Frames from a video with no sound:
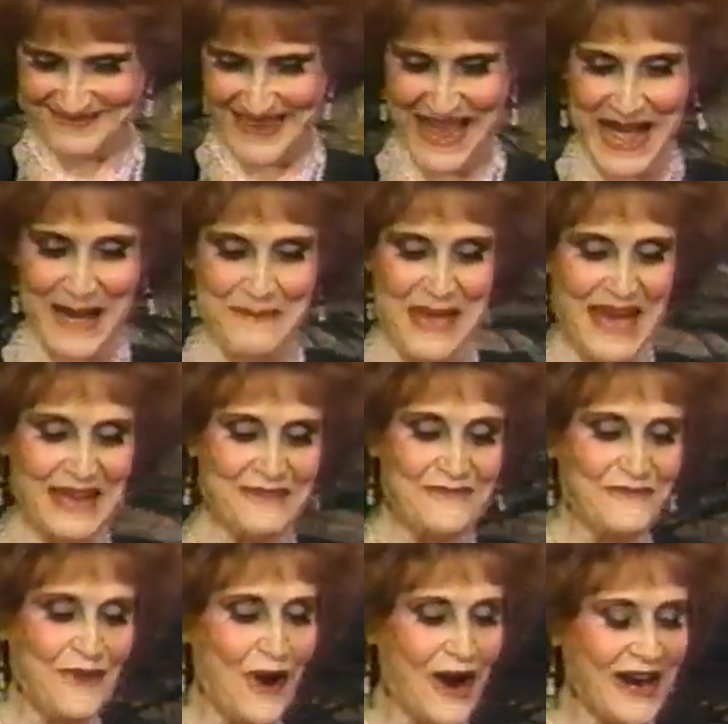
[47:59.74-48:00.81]
I'm
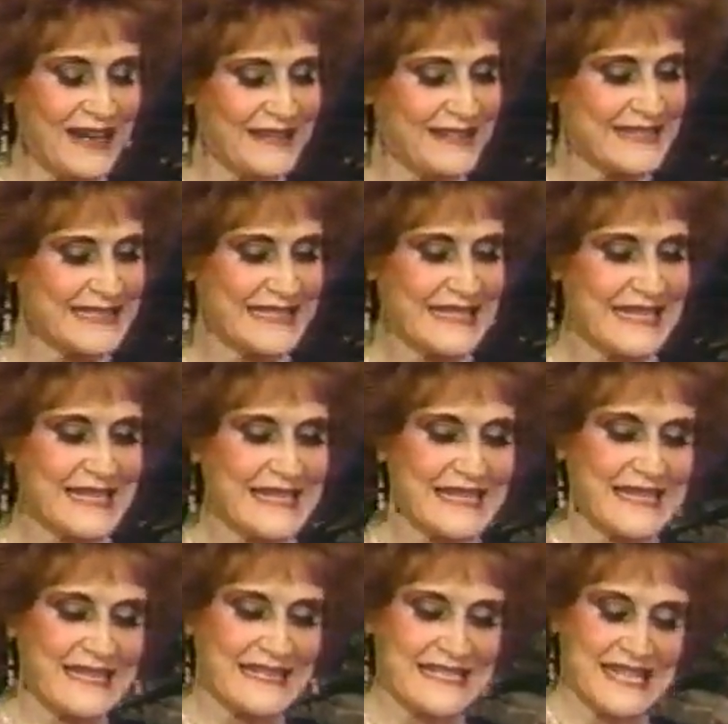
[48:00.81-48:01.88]
heading for it.
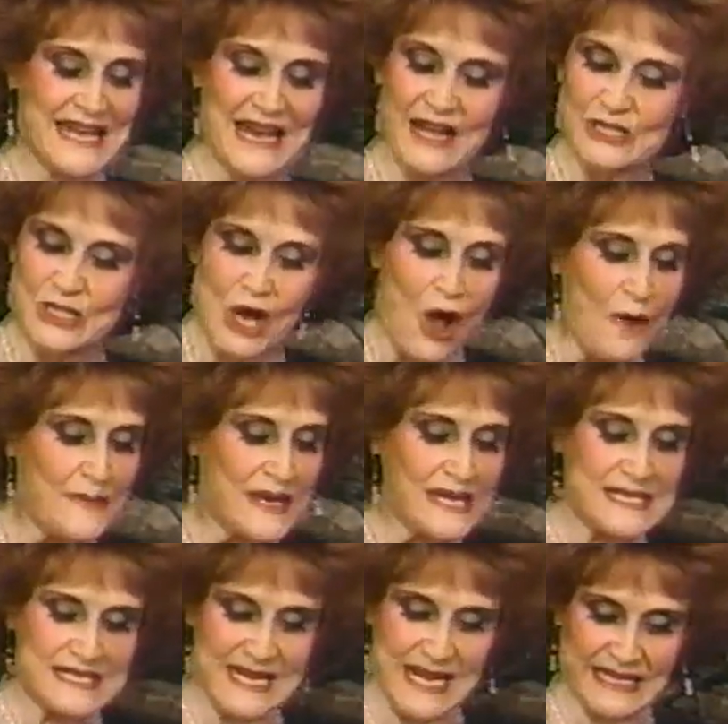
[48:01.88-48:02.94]
T.L. told
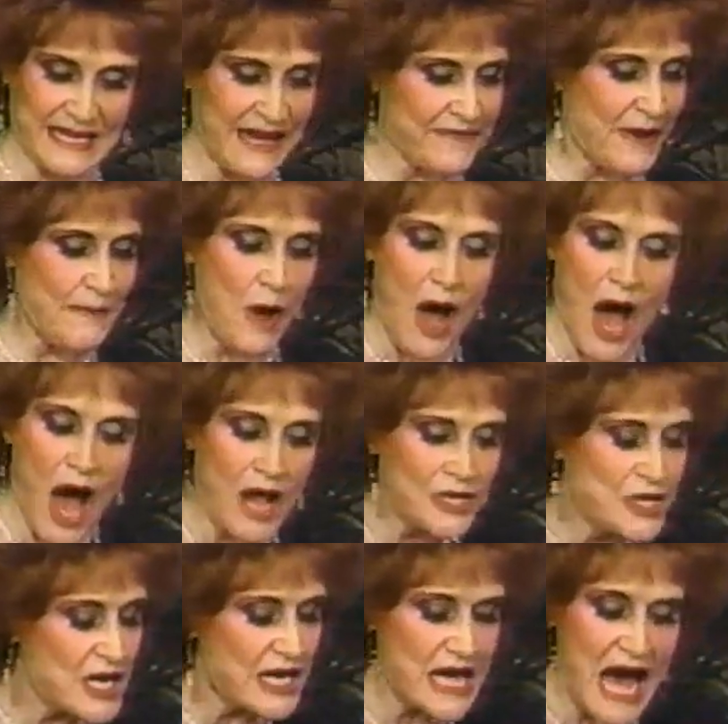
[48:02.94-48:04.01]
me, he give them all
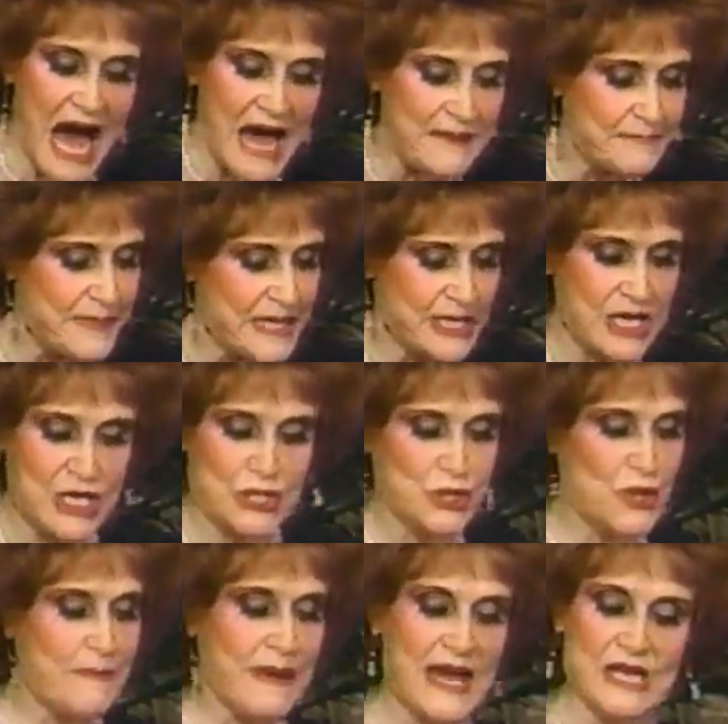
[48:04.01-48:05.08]
you got because
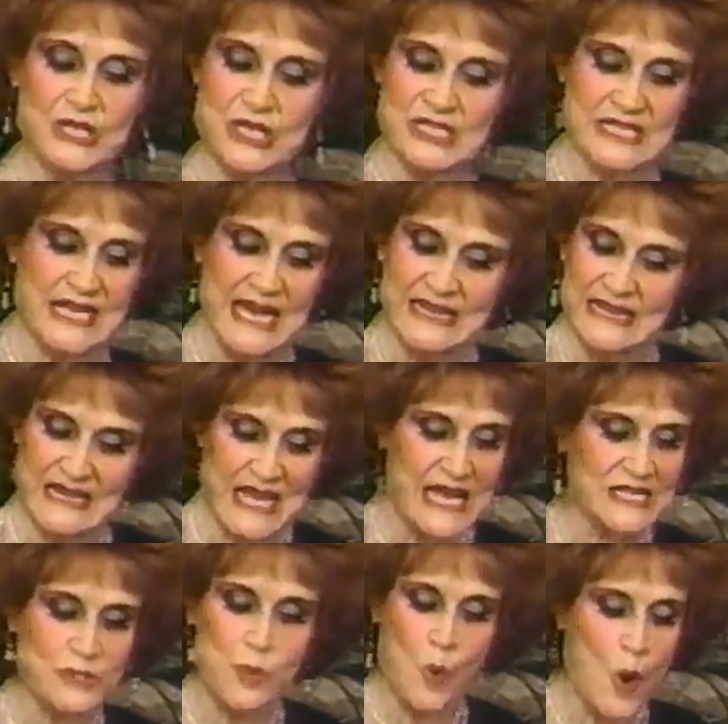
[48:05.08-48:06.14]
you may just get
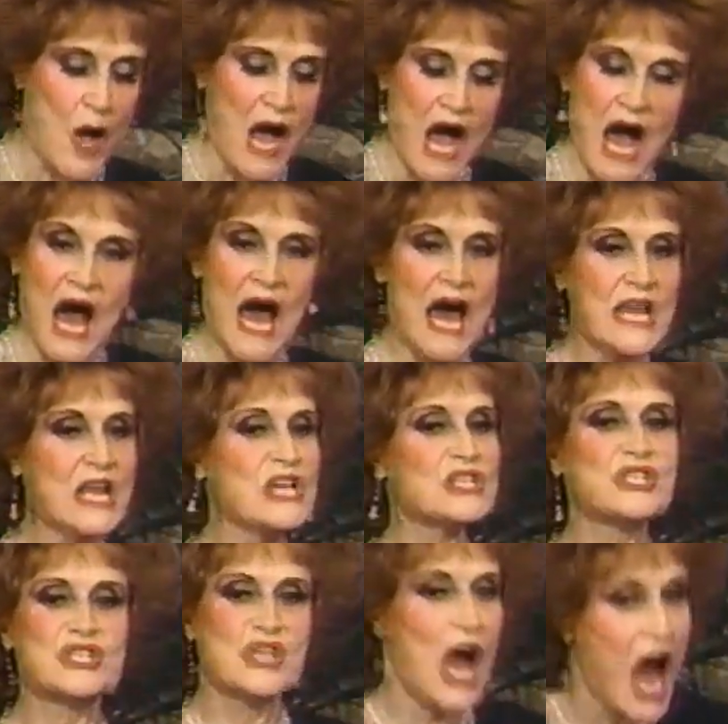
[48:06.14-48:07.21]
this one
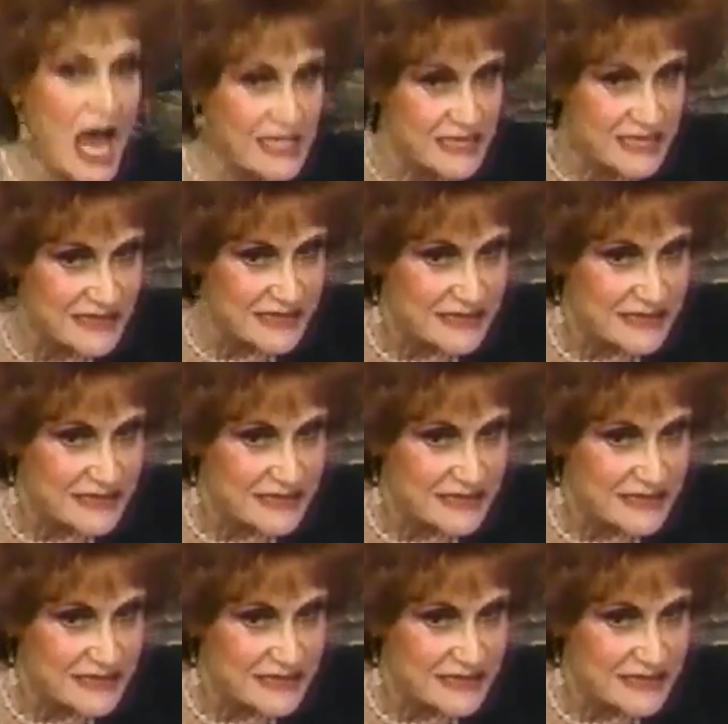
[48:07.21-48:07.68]
shot.